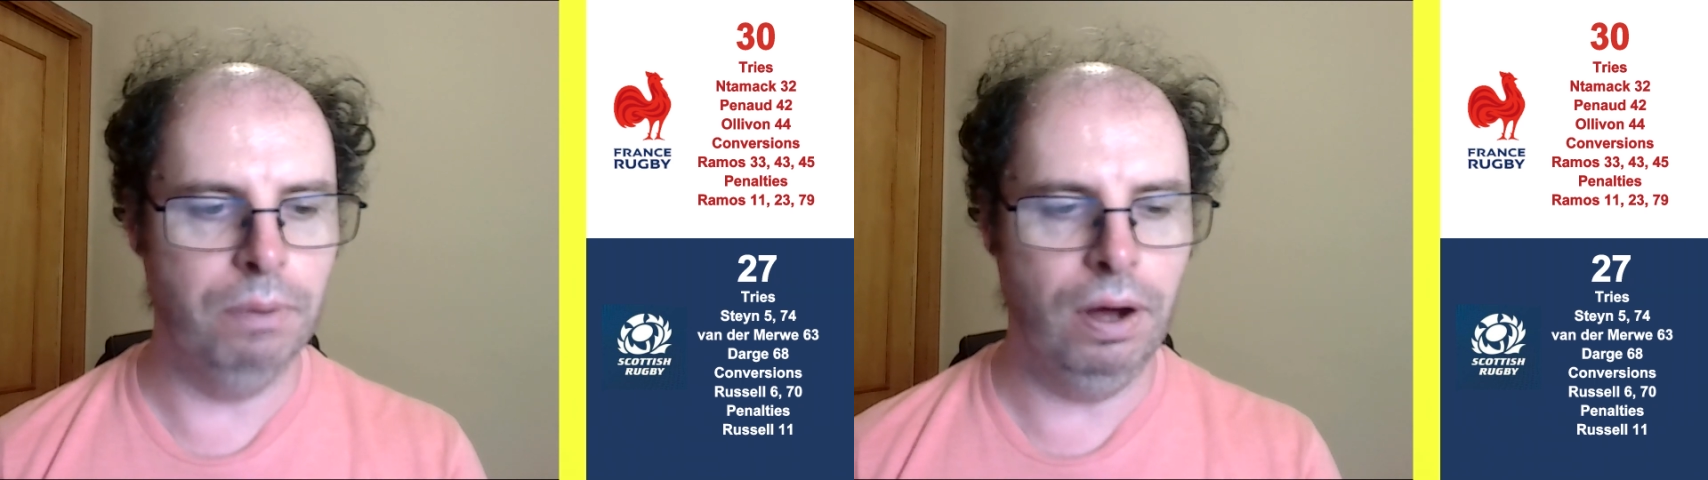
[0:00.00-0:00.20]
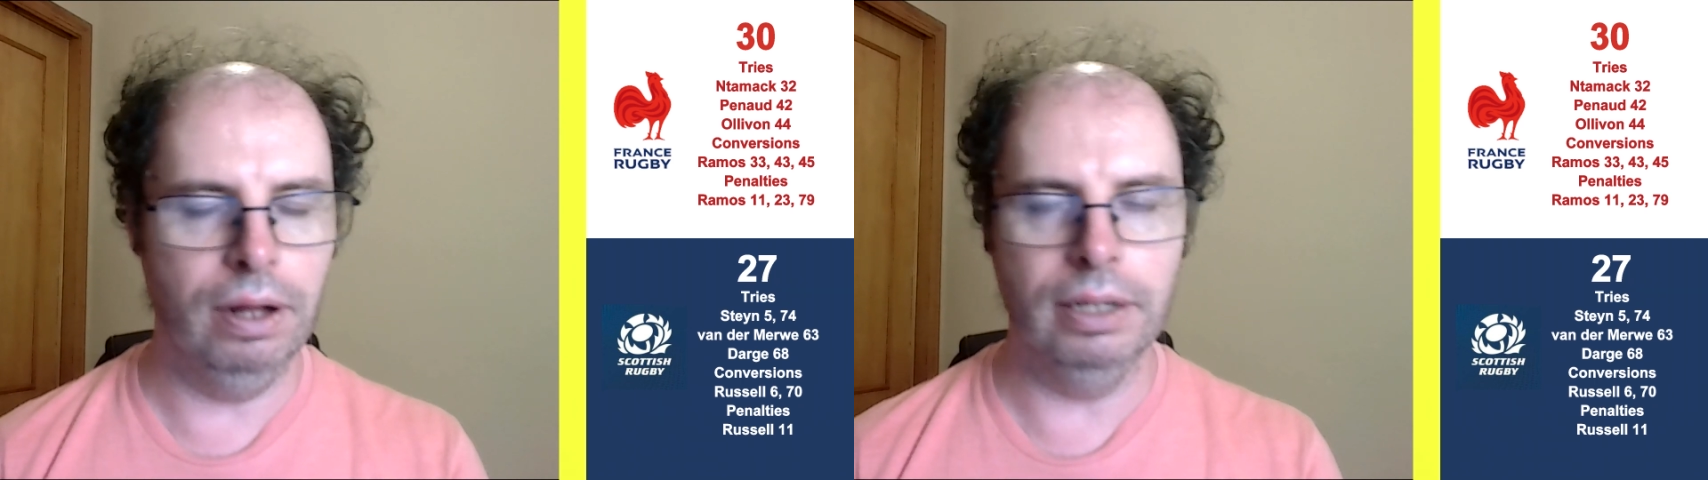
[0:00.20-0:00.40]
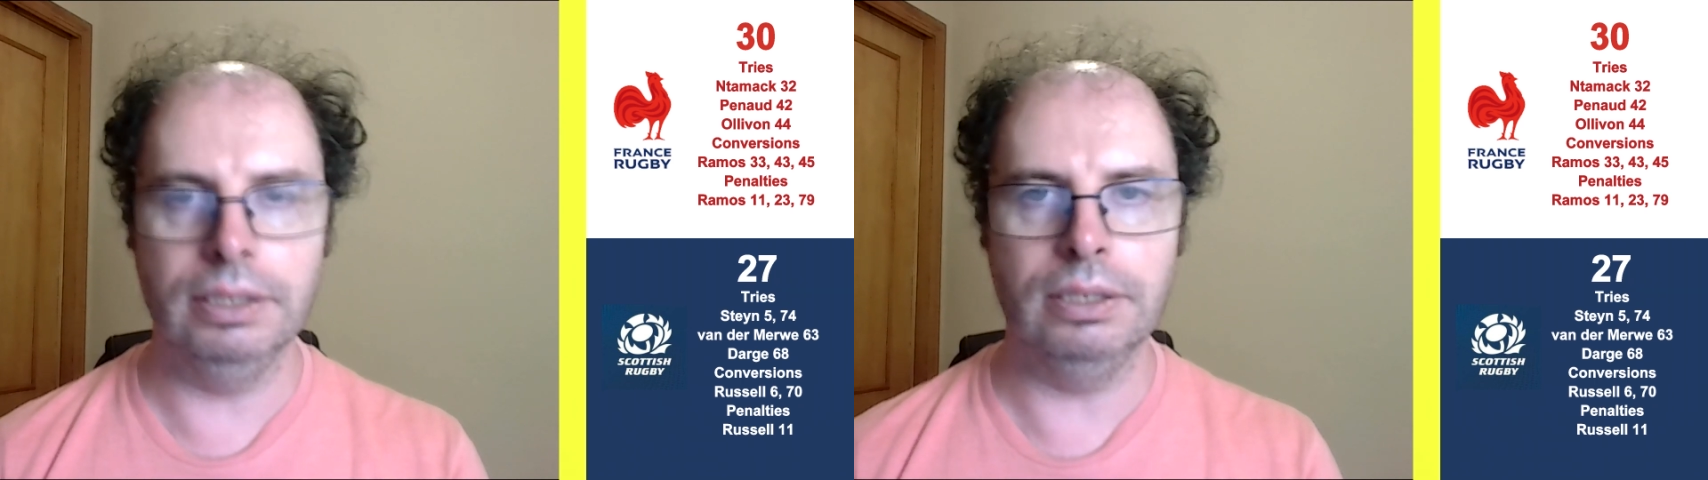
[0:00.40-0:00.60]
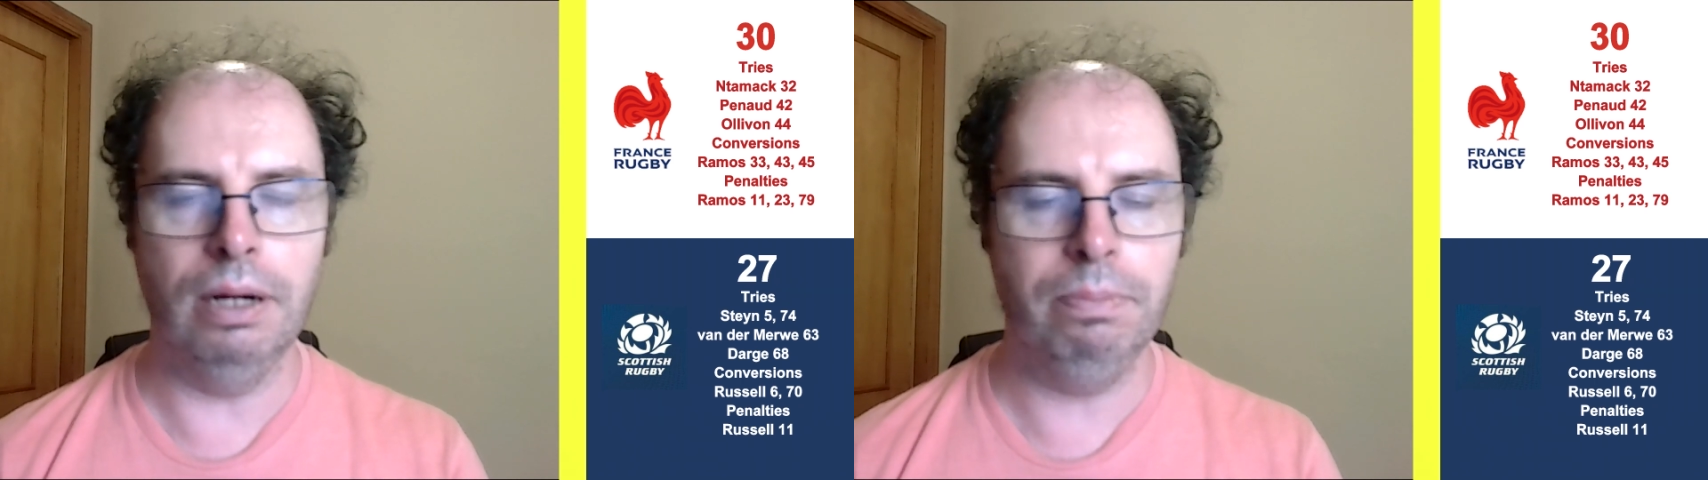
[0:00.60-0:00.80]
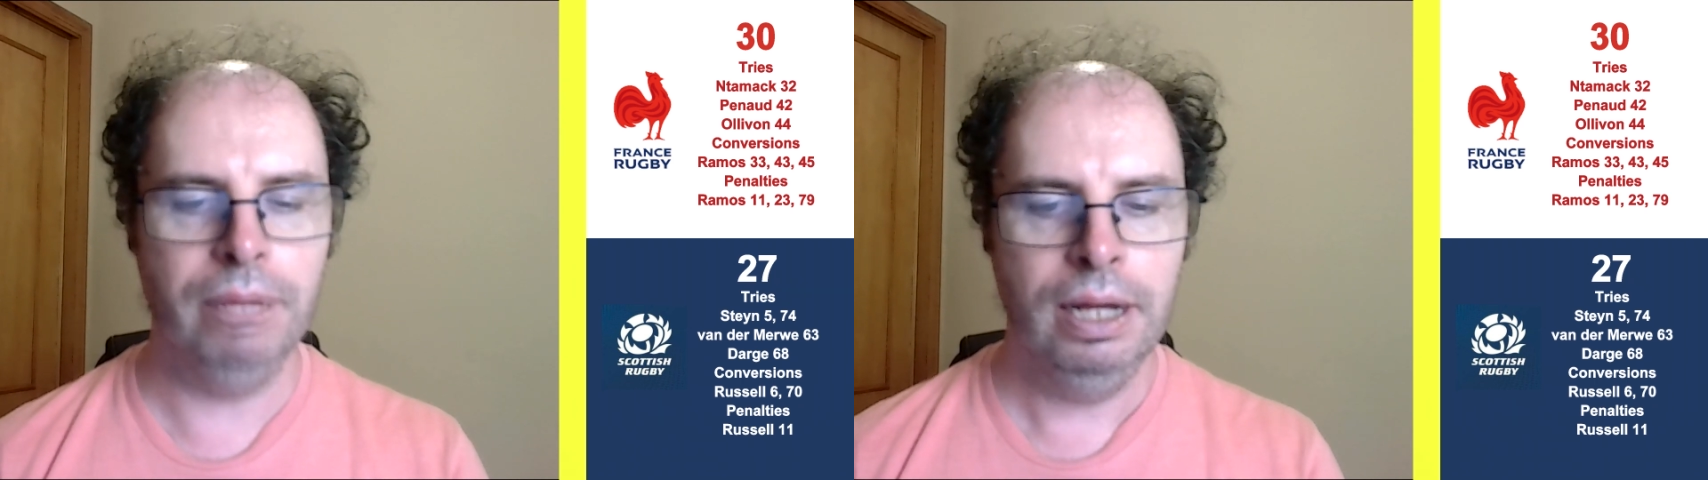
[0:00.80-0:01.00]
protect the
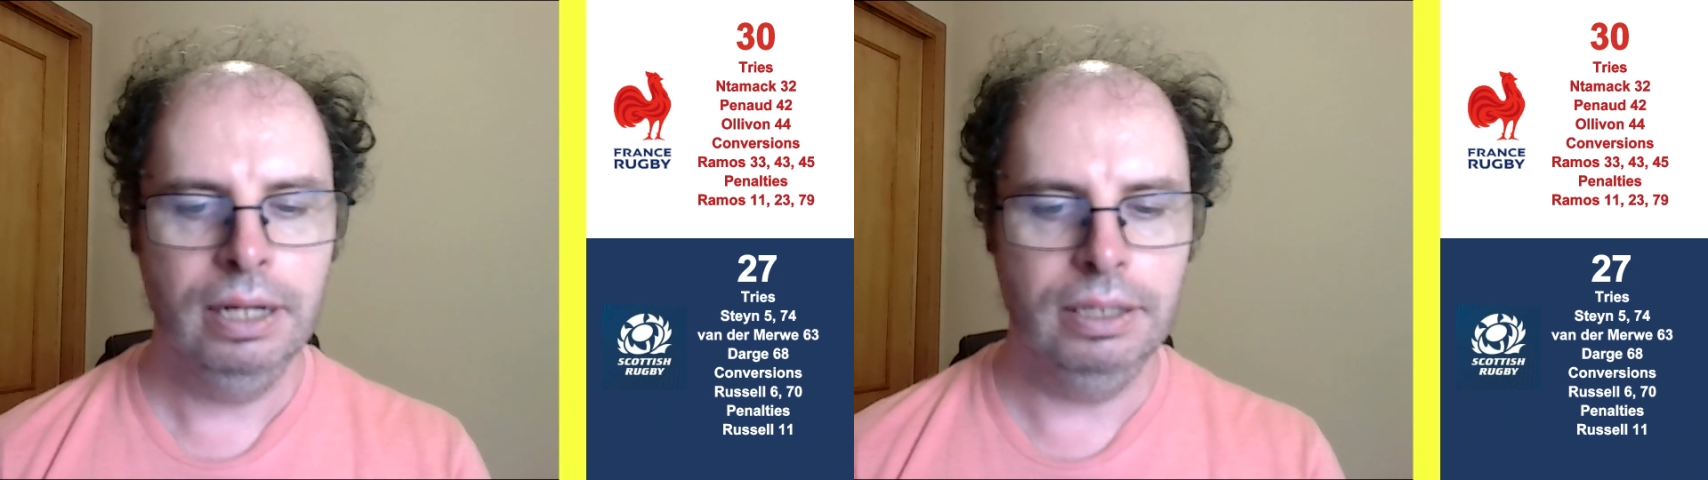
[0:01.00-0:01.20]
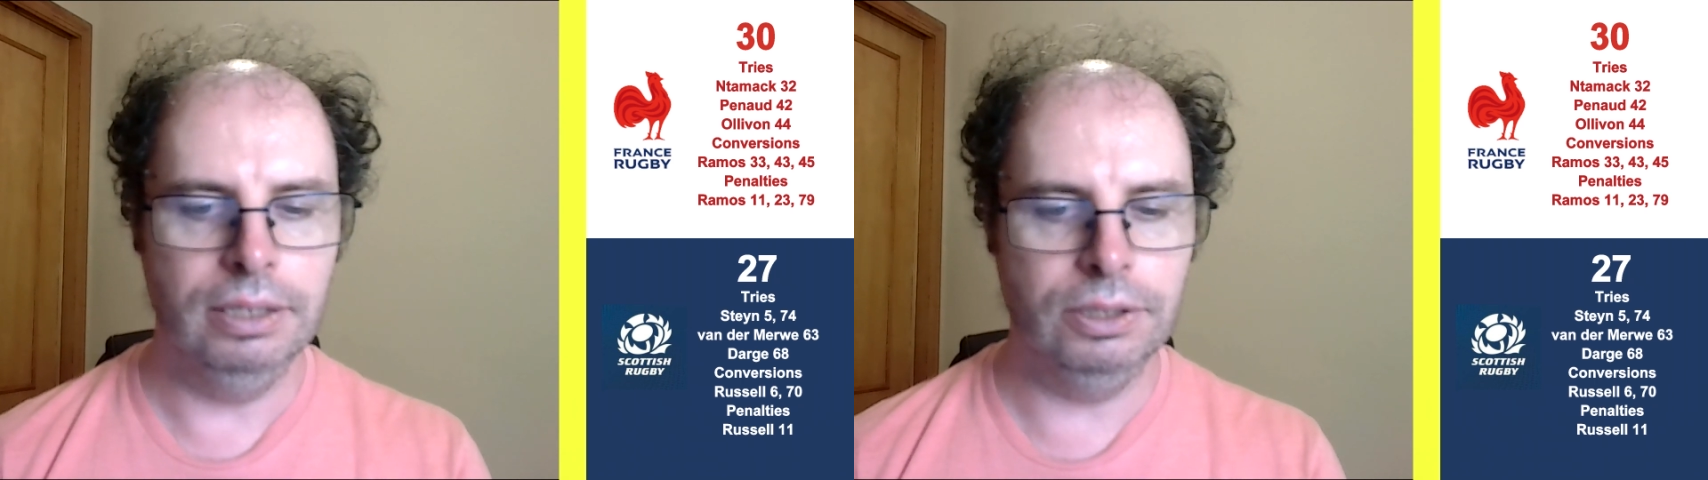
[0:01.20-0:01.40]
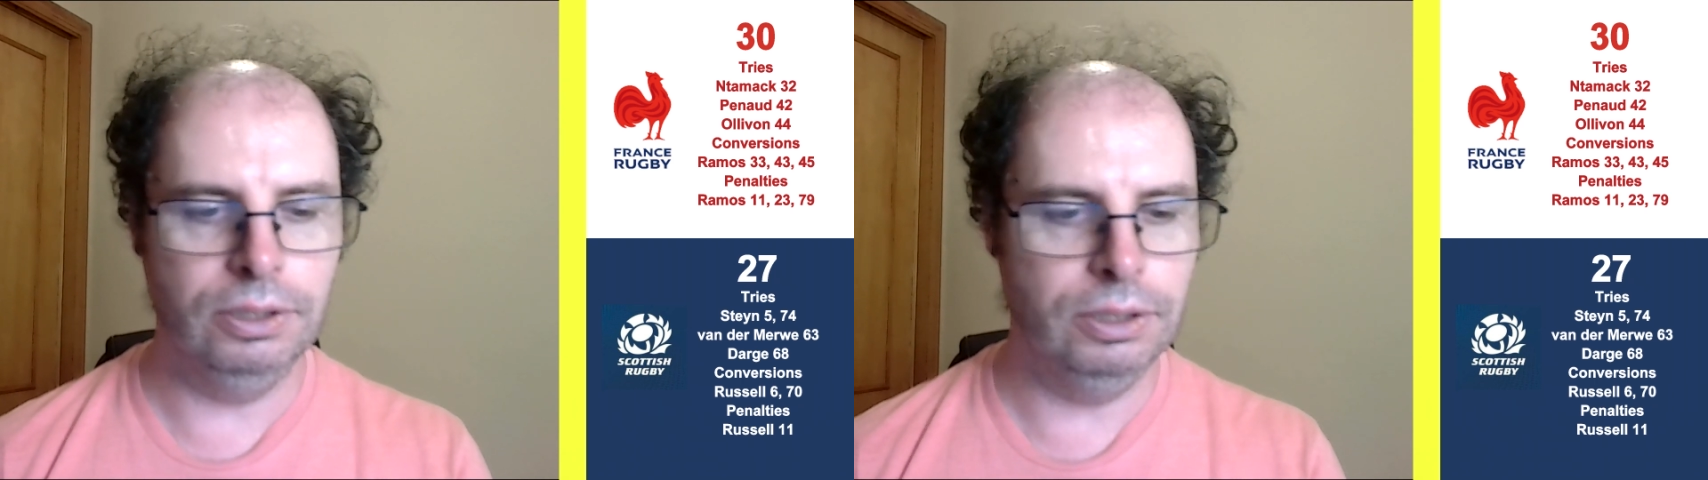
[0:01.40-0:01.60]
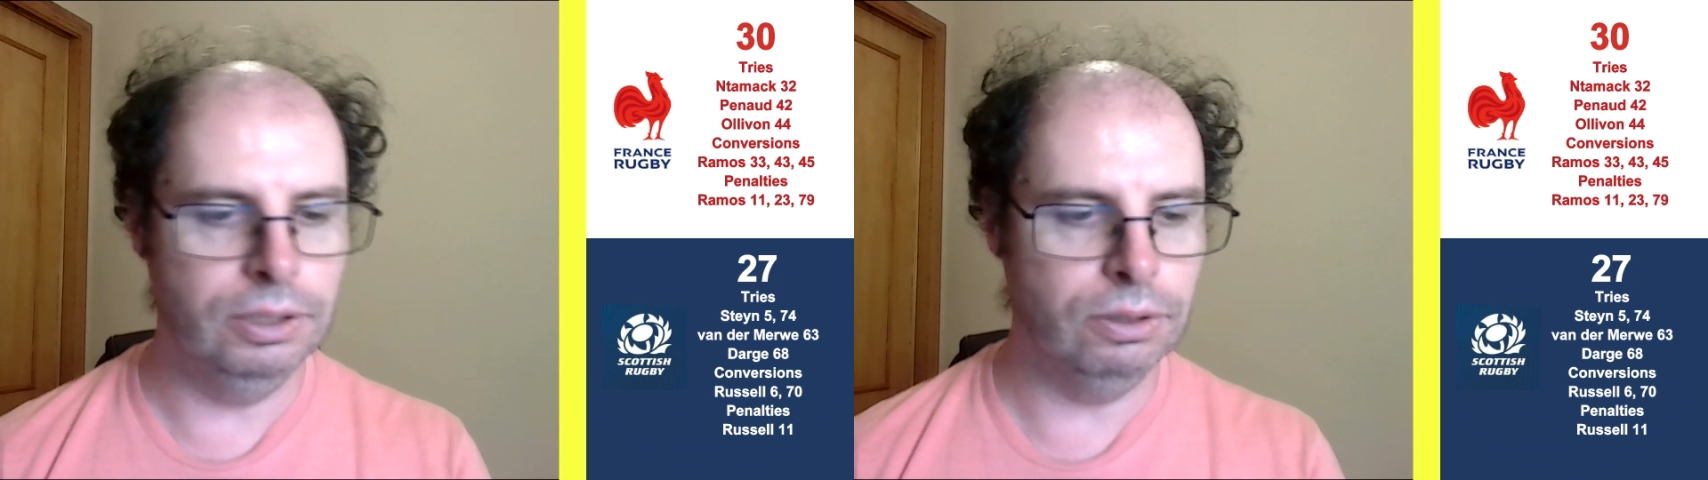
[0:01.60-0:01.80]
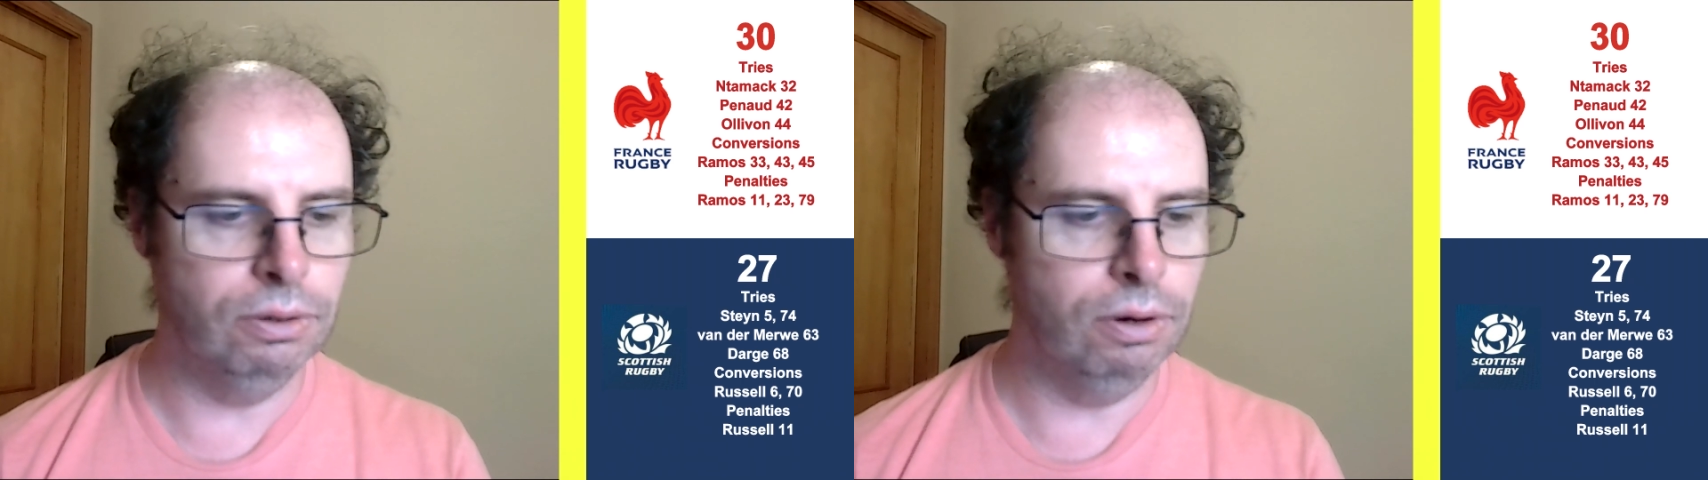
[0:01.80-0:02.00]
ball and stop the